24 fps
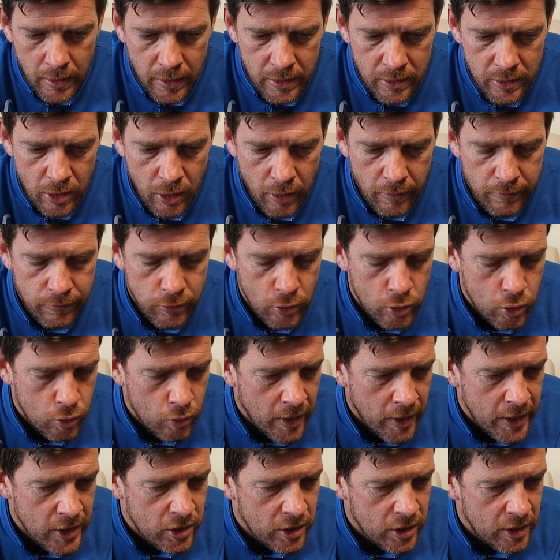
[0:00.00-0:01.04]
There's a lot of
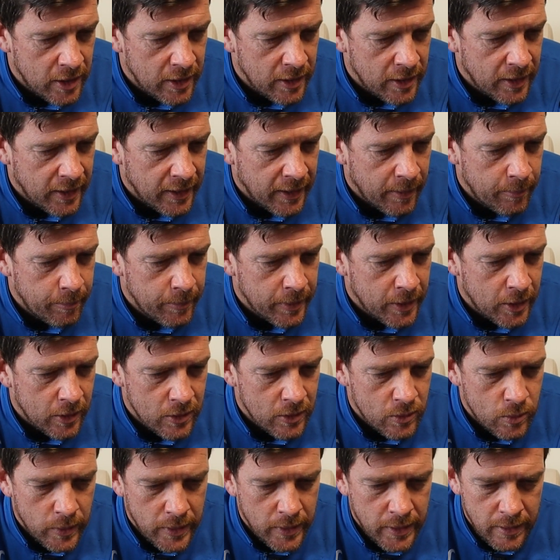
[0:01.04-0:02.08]
frustration in the camp
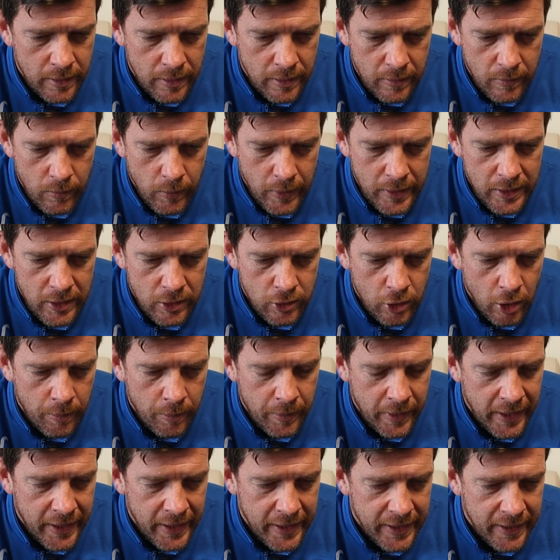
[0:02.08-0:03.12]
because when you're
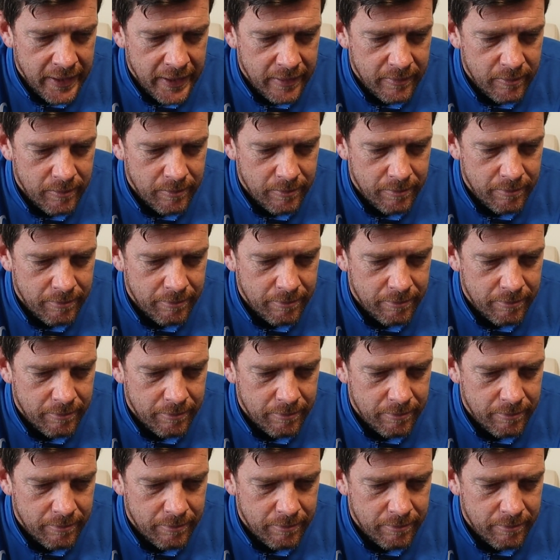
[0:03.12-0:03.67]
dominating